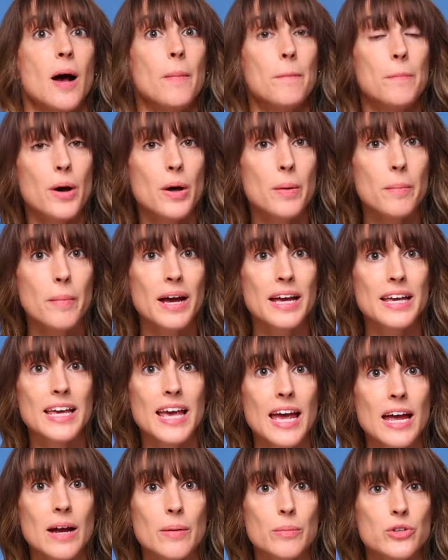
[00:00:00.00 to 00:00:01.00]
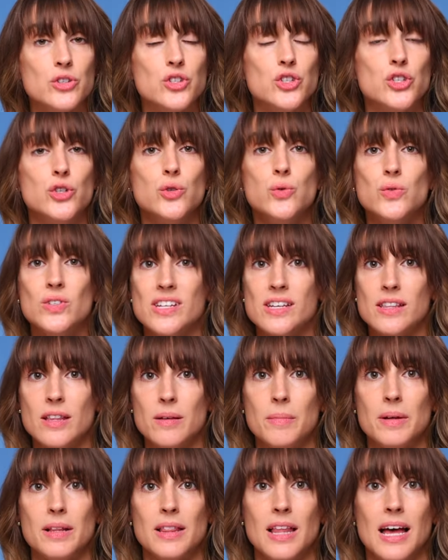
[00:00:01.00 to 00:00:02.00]
up on my cameras, using
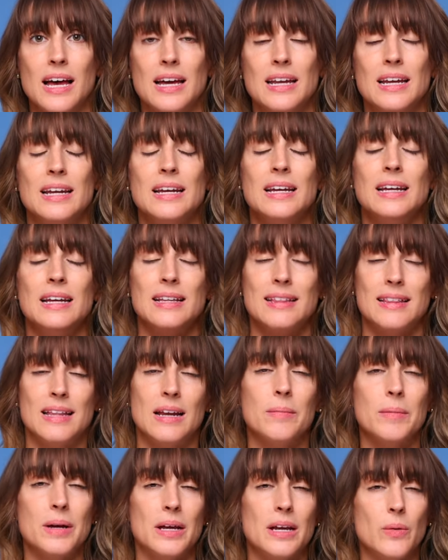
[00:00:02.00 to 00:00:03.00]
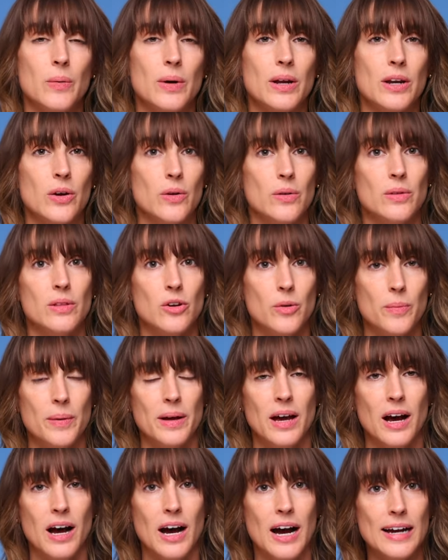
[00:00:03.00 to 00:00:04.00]
them a lot, then I'm gonna wanna go a little
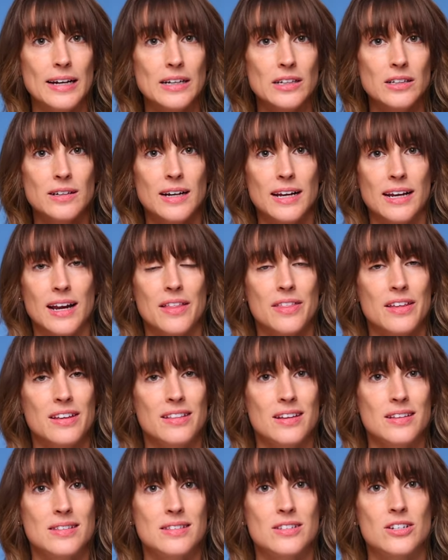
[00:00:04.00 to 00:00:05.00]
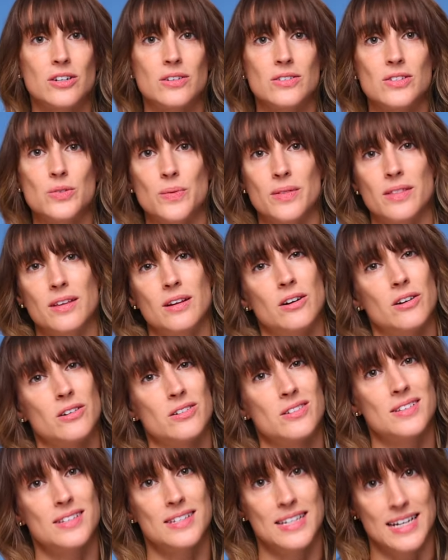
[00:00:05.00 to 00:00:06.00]
bit higher, and I think that starts with the
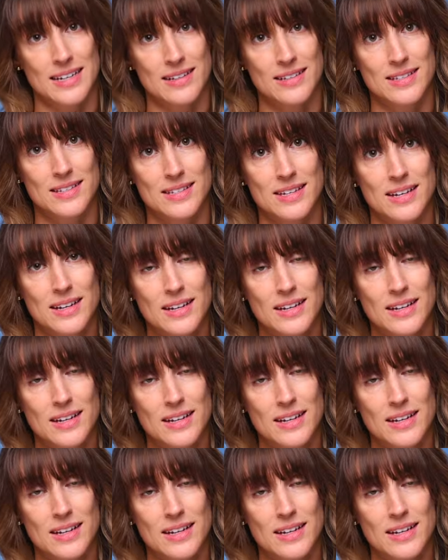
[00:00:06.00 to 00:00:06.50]
R6.